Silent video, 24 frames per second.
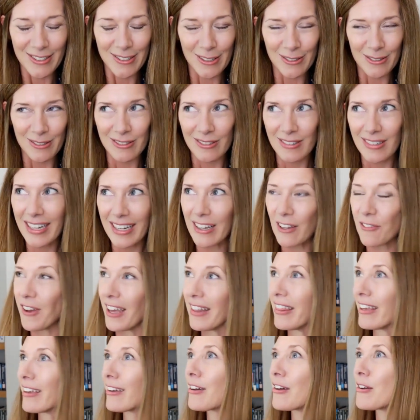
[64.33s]
So,
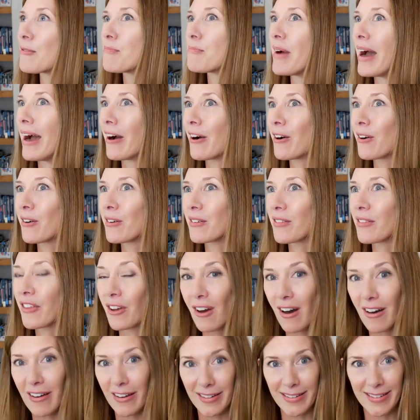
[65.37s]
if I think about
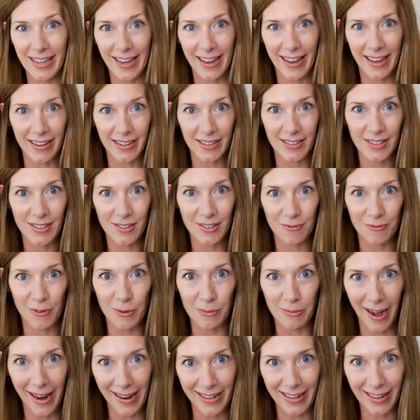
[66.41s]
the context
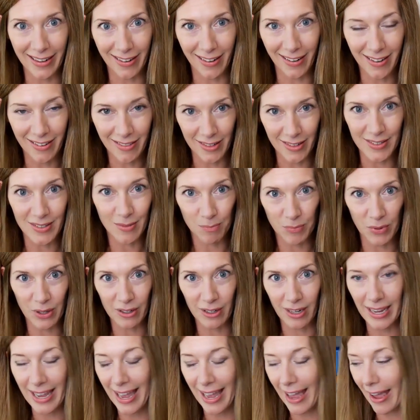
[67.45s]
for writing this
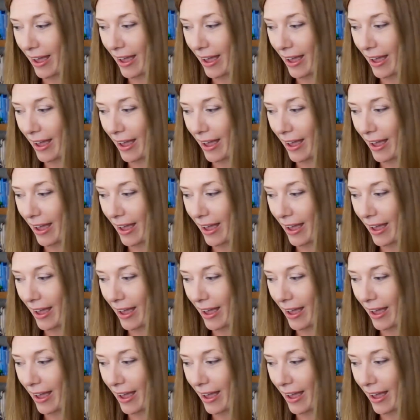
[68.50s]
book